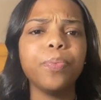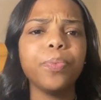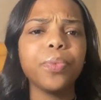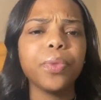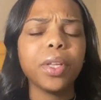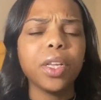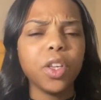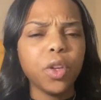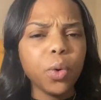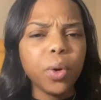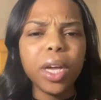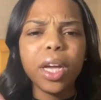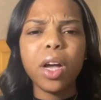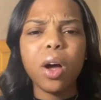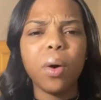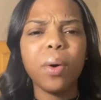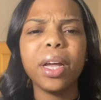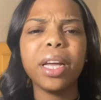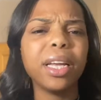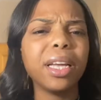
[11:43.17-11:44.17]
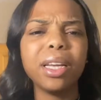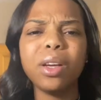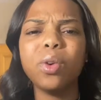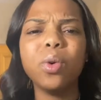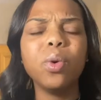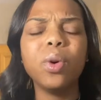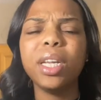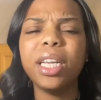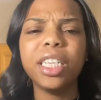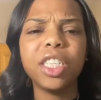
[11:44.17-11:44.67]
you can go and
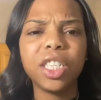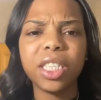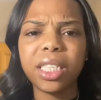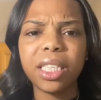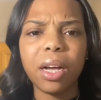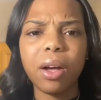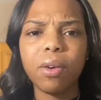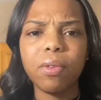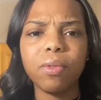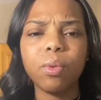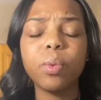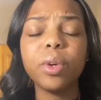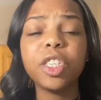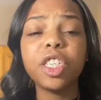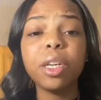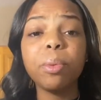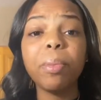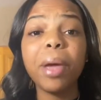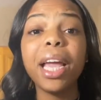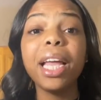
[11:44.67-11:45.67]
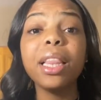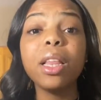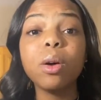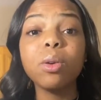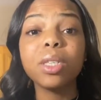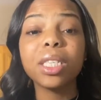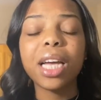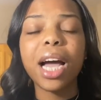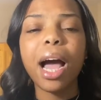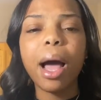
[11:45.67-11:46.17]
Google it yourself. When she made those
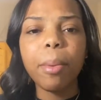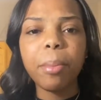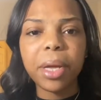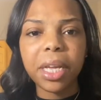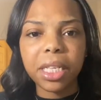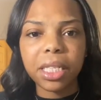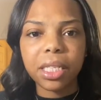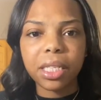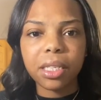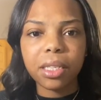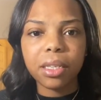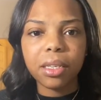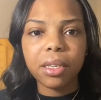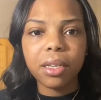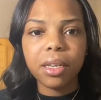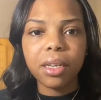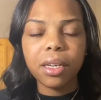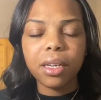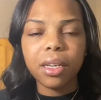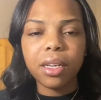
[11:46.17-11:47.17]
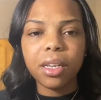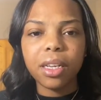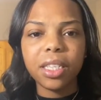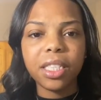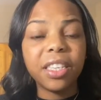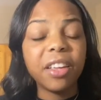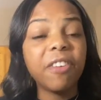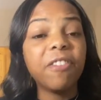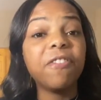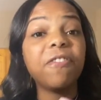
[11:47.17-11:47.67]
comments
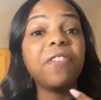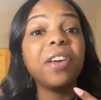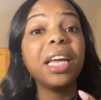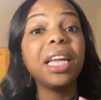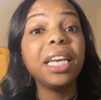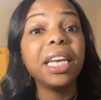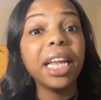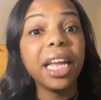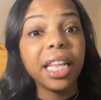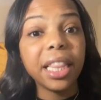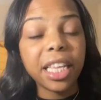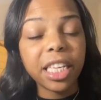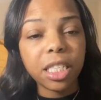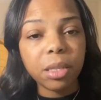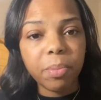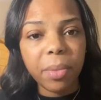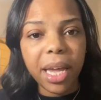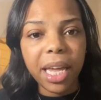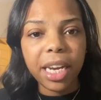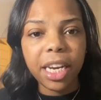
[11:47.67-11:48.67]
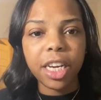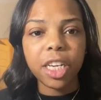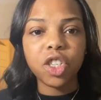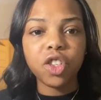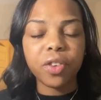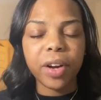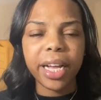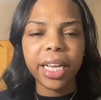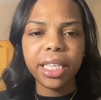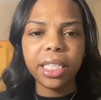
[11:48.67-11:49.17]
defending this man in a
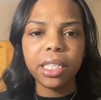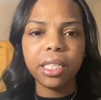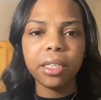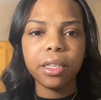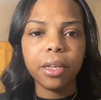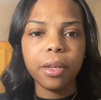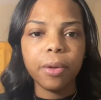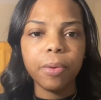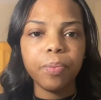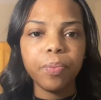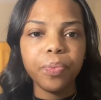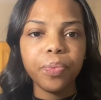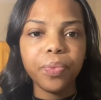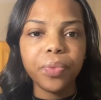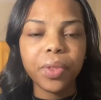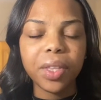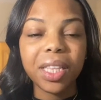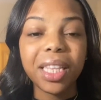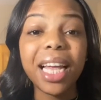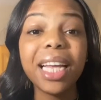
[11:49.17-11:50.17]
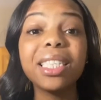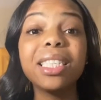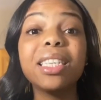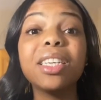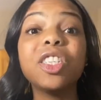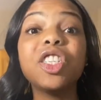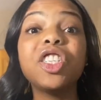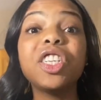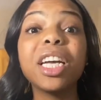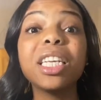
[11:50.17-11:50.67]
dress, that's the
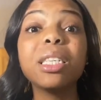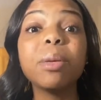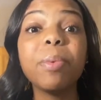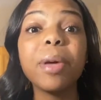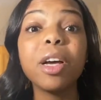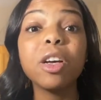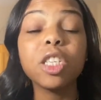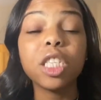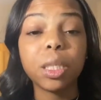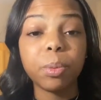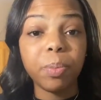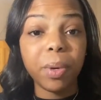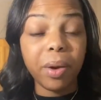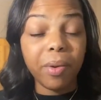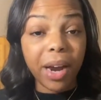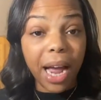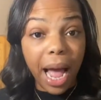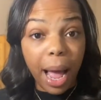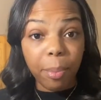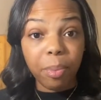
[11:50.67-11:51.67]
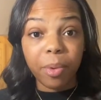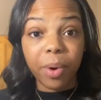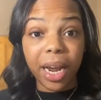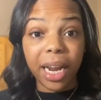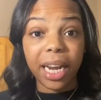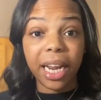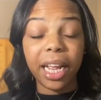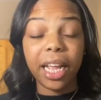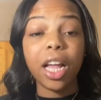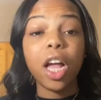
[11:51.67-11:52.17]
Jezebel spirit
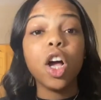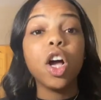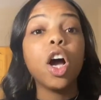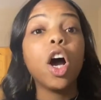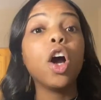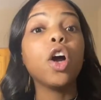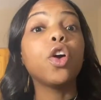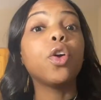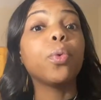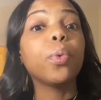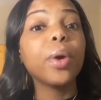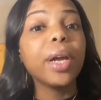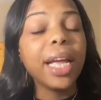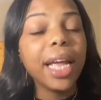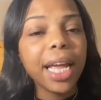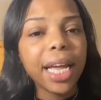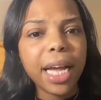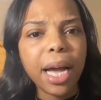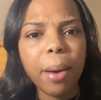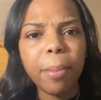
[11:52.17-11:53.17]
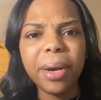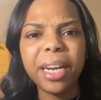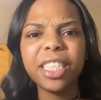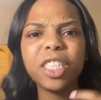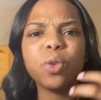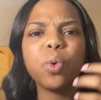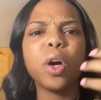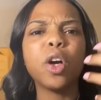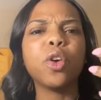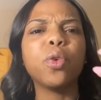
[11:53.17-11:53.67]
operating, agreeing, coming
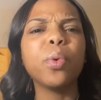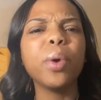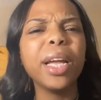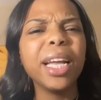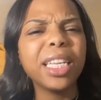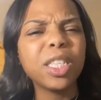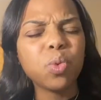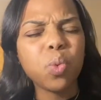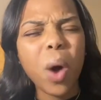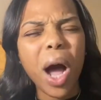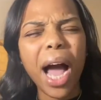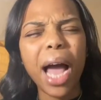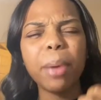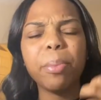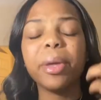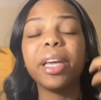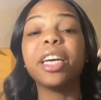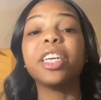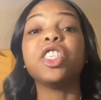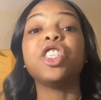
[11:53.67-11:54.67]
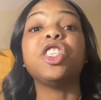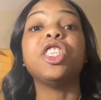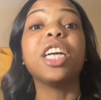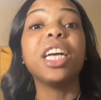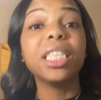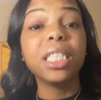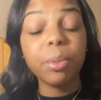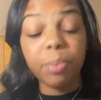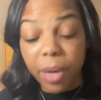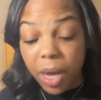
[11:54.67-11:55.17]
into agreement. Why? Because
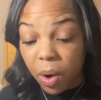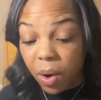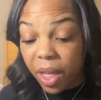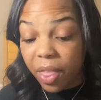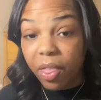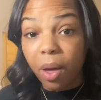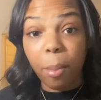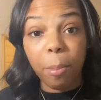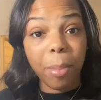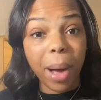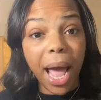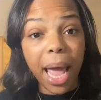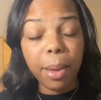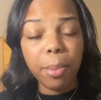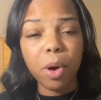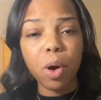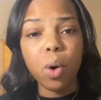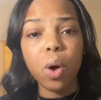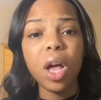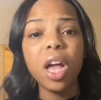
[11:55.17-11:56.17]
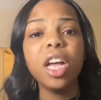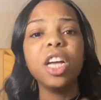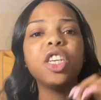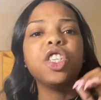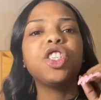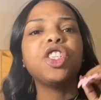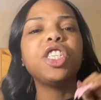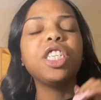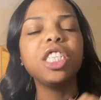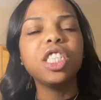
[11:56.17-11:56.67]
Jezebel in the Bible,
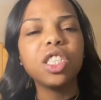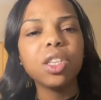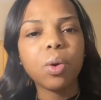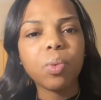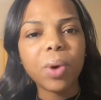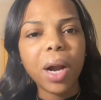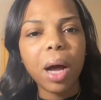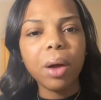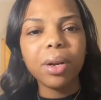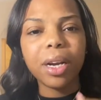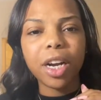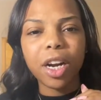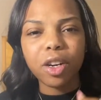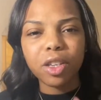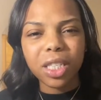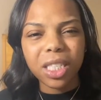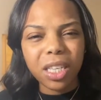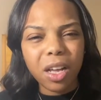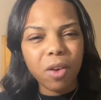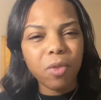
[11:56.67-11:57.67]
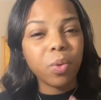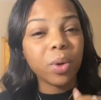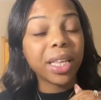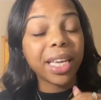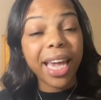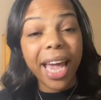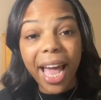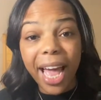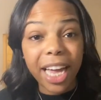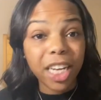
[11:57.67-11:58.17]
she surrounded herself with
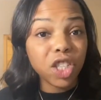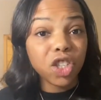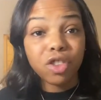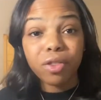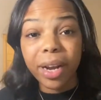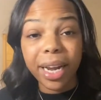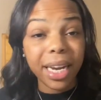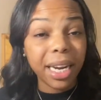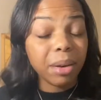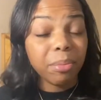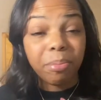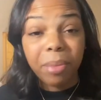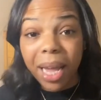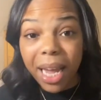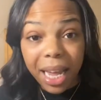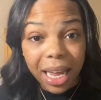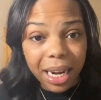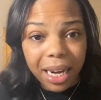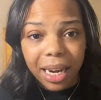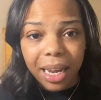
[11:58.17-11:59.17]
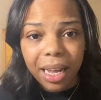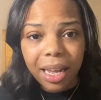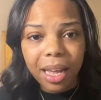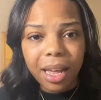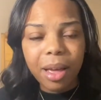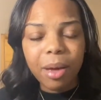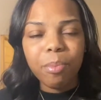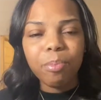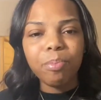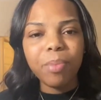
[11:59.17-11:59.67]
castrated men.
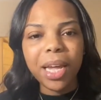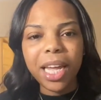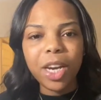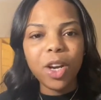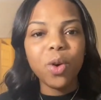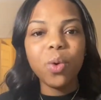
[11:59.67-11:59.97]
Men who